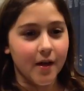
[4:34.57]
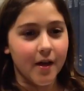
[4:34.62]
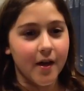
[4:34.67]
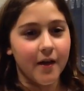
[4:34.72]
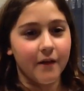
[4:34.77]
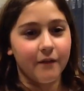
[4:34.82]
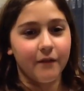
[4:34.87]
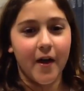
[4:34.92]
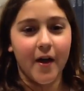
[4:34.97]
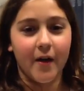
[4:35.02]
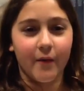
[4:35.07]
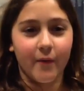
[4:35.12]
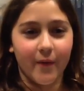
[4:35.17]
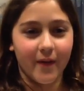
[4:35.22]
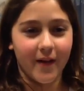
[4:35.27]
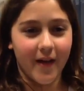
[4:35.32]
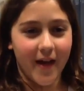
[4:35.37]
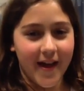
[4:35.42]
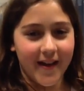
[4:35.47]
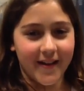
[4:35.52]
If I
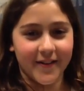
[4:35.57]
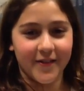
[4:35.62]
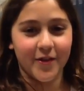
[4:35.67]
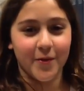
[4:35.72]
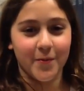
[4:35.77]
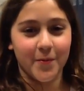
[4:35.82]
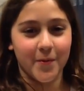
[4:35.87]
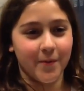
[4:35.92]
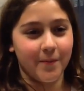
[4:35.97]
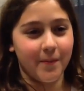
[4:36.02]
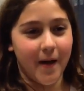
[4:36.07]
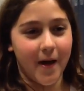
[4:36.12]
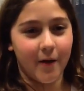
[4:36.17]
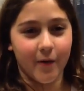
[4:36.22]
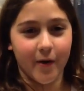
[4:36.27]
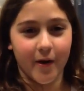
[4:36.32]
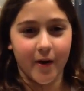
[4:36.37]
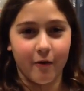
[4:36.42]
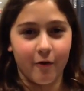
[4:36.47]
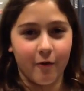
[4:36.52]
had a
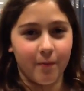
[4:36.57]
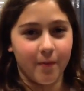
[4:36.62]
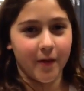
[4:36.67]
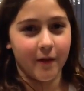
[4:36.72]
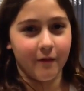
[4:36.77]
superpower, it would be